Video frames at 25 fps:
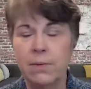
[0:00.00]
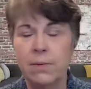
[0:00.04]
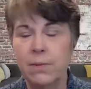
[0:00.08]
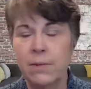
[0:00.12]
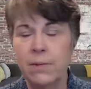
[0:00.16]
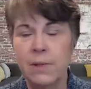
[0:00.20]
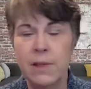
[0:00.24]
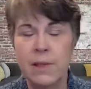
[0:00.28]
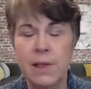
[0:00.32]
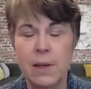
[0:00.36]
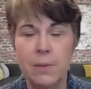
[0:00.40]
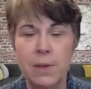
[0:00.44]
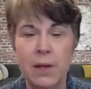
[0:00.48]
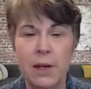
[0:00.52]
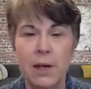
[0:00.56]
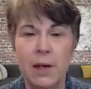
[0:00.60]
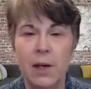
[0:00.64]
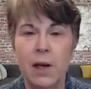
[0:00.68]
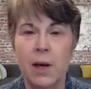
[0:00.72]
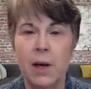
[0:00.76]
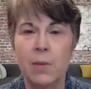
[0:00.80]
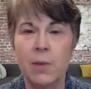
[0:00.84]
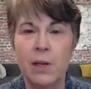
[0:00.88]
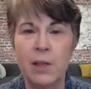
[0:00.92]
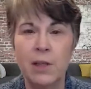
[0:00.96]
somebody to
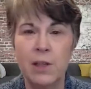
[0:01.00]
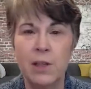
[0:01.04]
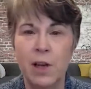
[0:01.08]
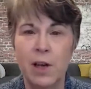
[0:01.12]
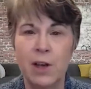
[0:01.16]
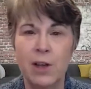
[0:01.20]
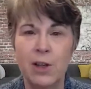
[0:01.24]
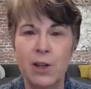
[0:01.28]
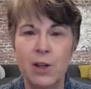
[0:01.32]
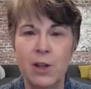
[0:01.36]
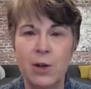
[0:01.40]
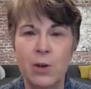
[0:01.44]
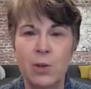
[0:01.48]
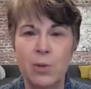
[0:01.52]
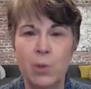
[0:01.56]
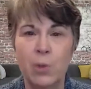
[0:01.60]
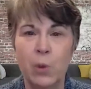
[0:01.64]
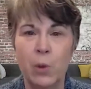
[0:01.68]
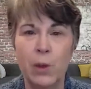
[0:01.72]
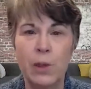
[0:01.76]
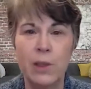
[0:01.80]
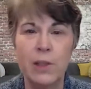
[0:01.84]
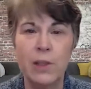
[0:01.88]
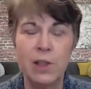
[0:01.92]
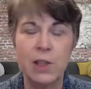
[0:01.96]
come in and talk to their
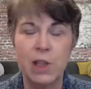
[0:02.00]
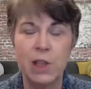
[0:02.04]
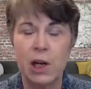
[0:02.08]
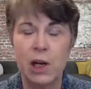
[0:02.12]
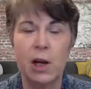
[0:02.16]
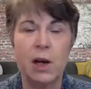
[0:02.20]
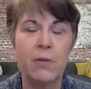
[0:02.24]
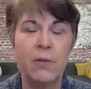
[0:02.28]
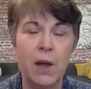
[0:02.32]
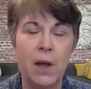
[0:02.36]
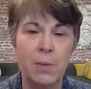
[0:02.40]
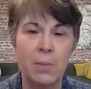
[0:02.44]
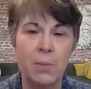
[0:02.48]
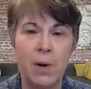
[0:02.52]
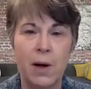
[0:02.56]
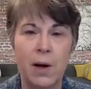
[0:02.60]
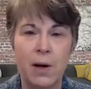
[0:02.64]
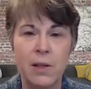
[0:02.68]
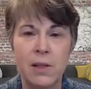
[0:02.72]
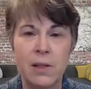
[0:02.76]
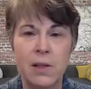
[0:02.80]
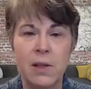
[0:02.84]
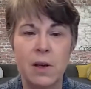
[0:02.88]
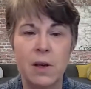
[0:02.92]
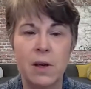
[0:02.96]
employees and check off that
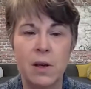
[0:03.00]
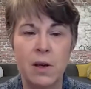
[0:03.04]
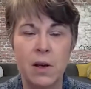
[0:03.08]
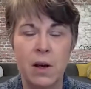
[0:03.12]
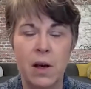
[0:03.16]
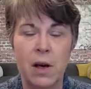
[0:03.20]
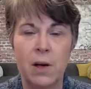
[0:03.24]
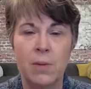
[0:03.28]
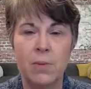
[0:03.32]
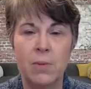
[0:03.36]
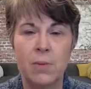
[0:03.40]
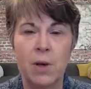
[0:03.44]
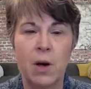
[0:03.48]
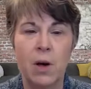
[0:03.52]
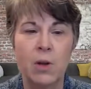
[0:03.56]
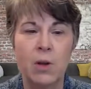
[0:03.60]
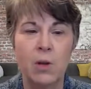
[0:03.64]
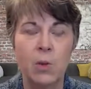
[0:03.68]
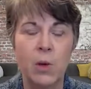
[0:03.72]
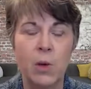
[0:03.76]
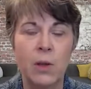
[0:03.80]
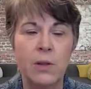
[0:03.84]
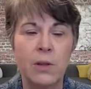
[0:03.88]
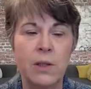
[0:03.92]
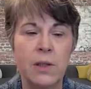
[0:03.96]
box called
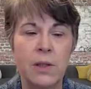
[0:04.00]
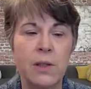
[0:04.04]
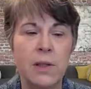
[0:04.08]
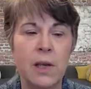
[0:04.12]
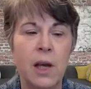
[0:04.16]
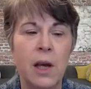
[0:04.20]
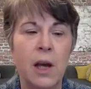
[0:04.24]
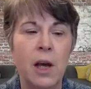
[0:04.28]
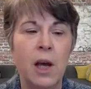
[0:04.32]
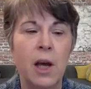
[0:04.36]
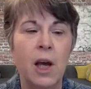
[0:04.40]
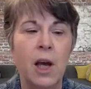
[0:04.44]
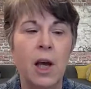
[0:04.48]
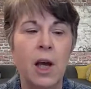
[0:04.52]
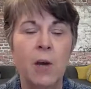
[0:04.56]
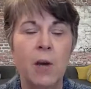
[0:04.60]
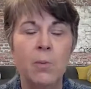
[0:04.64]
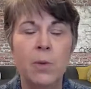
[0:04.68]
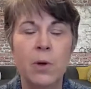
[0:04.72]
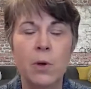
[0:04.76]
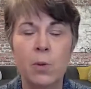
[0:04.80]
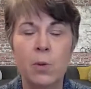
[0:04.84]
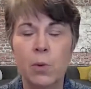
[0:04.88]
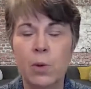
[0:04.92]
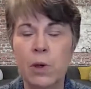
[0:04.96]
wellness.
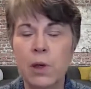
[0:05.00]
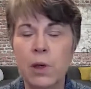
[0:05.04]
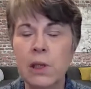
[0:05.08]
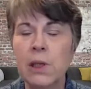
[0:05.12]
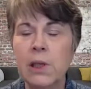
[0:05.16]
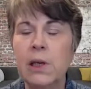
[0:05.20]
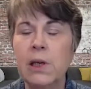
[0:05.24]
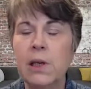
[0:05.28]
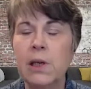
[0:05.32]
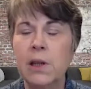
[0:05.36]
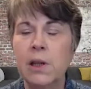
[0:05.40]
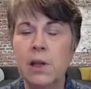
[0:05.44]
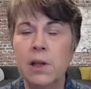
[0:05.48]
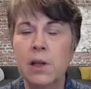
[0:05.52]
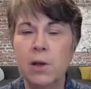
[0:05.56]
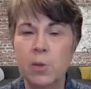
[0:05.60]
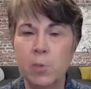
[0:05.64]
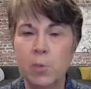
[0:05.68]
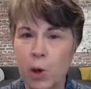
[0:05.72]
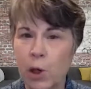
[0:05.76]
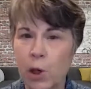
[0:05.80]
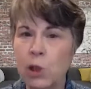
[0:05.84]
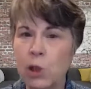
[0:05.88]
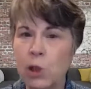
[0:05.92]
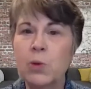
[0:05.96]
But really, the
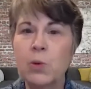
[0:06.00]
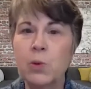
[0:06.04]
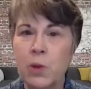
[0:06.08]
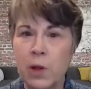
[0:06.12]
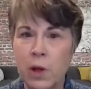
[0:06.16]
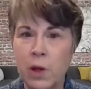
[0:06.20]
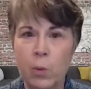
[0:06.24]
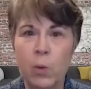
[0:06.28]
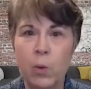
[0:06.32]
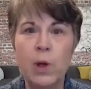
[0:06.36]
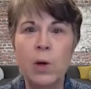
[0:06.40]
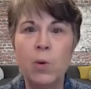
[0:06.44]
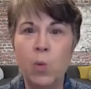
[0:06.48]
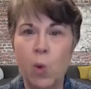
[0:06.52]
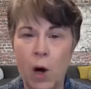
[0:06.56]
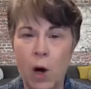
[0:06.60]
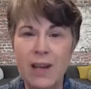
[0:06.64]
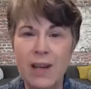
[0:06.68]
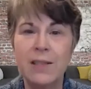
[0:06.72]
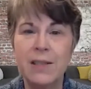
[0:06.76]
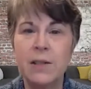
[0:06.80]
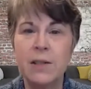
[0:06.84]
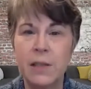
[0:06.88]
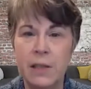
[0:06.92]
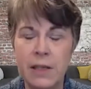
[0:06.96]
approach that we
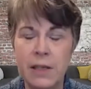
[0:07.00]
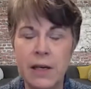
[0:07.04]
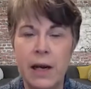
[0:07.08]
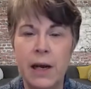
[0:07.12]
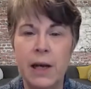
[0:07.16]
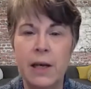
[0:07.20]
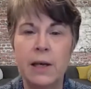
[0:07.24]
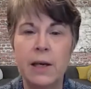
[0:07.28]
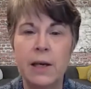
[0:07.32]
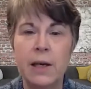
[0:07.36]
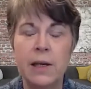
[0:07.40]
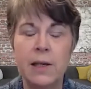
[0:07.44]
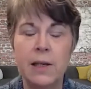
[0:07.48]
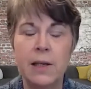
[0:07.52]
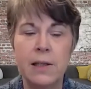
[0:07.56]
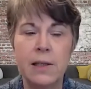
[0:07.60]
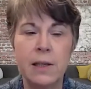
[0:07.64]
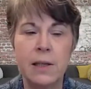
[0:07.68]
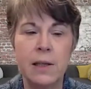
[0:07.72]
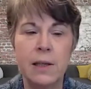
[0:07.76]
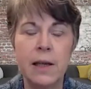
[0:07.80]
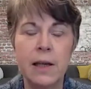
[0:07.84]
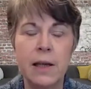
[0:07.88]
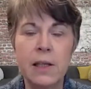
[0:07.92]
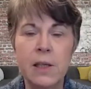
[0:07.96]
want to take is
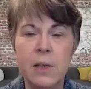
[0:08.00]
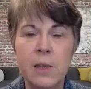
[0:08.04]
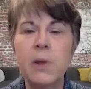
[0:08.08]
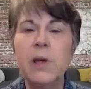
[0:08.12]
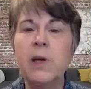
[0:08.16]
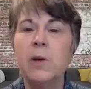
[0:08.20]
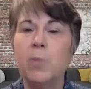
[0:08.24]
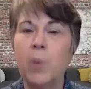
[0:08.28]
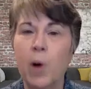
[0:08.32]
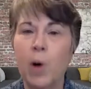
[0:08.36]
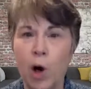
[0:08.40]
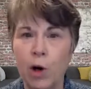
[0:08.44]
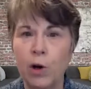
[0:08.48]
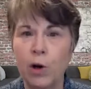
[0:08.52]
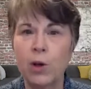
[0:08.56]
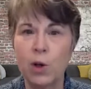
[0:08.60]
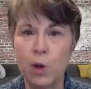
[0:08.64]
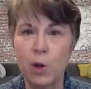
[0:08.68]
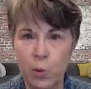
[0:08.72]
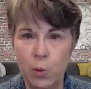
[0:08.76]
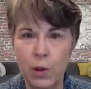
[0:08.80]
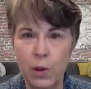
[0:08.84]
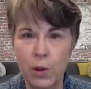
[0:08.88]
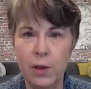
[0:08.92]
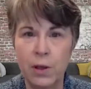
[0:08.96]
let us be a
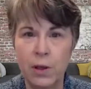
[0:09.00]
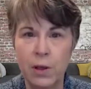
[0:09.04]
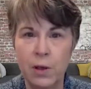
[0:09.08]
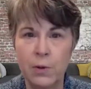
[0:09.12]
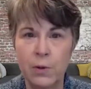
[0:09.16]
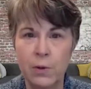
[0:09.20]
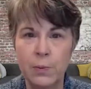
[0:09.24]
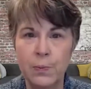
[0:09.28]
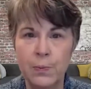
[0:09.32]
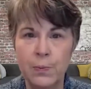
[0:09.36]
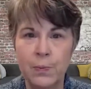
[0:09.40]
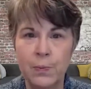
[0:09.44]
partner with you.